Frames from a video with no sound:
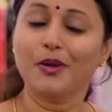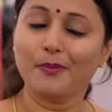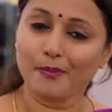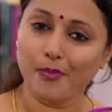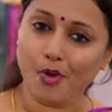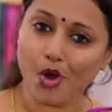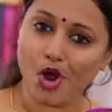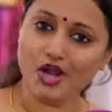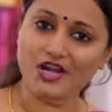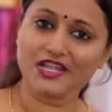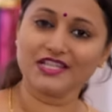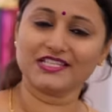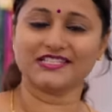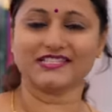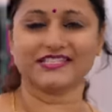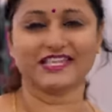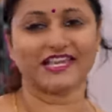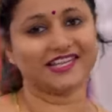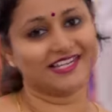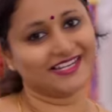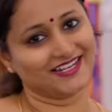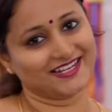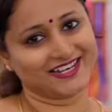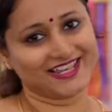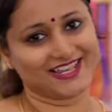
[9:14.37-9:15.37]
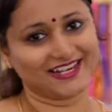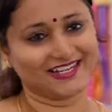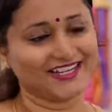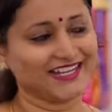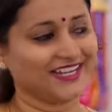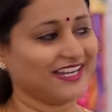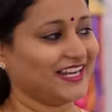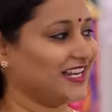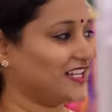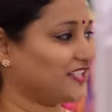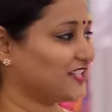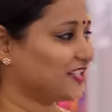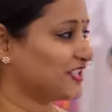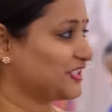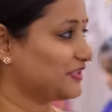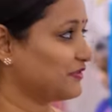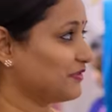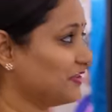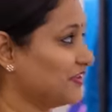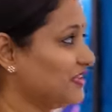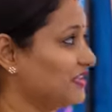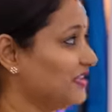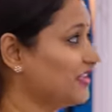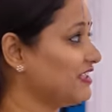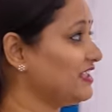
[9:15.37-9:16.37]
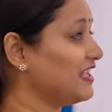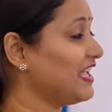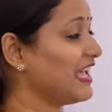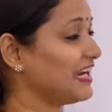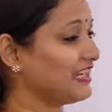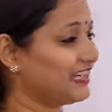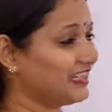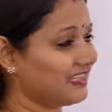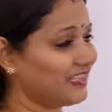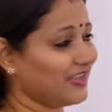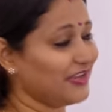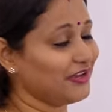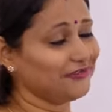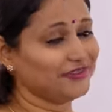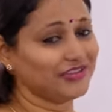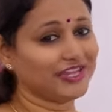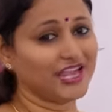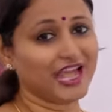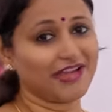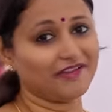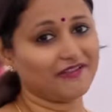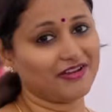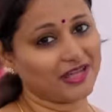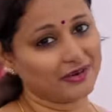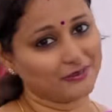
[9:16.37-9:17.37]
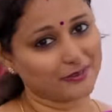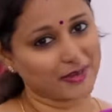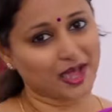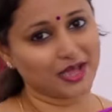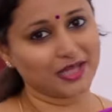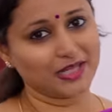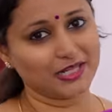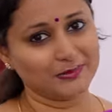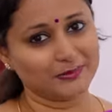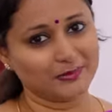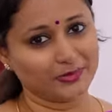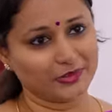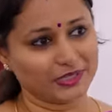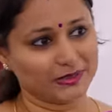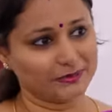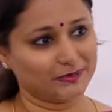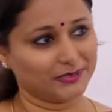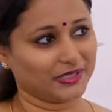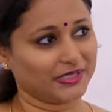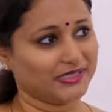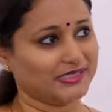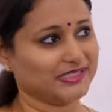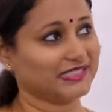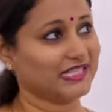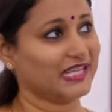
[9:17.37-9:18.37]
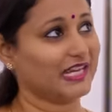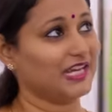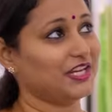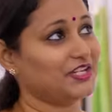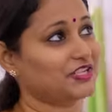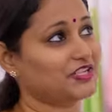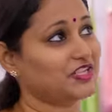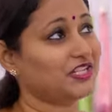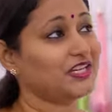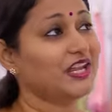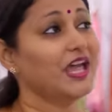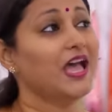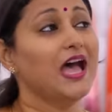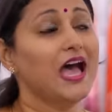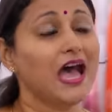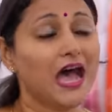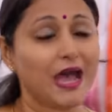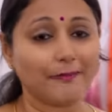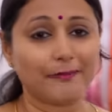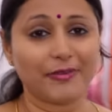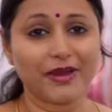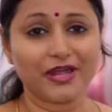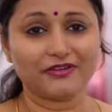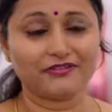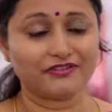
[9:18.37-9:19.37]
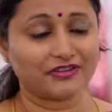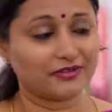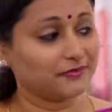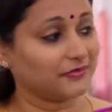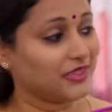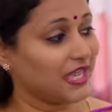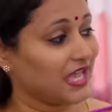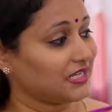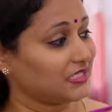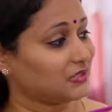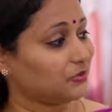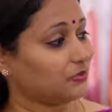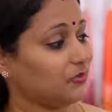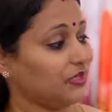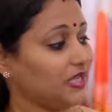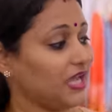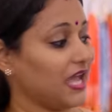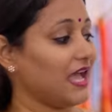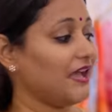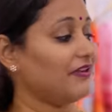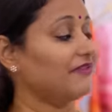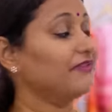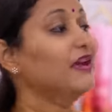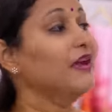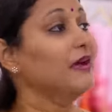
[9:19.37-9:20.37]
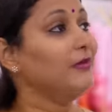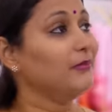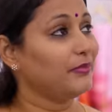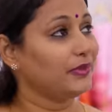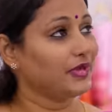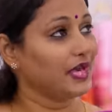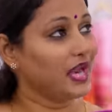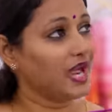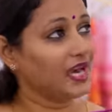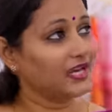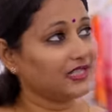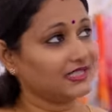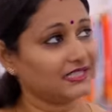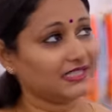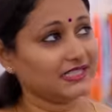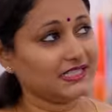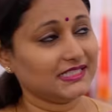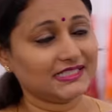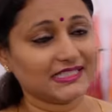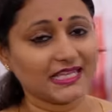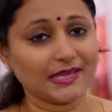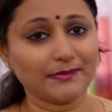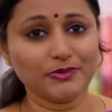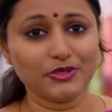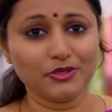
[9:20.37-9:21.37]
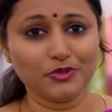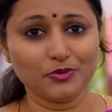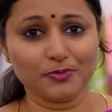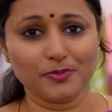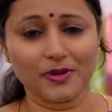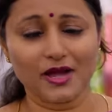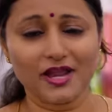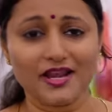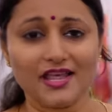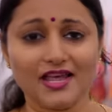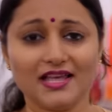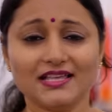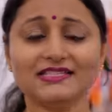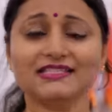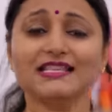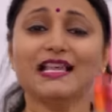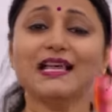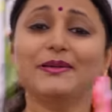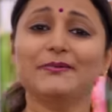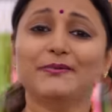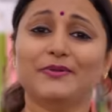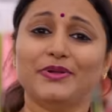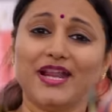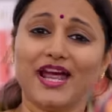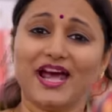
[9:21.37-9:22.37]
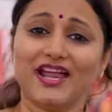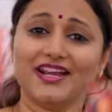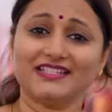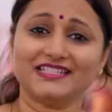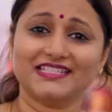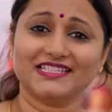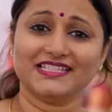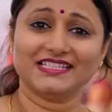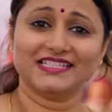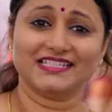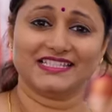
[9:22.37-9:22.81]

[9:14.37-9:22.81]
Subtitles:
border style la nariya collections vandirukku. And here we have our Bagalpuri prints collection. Apart from that, we have Banarasi semi-upadas, Banarasi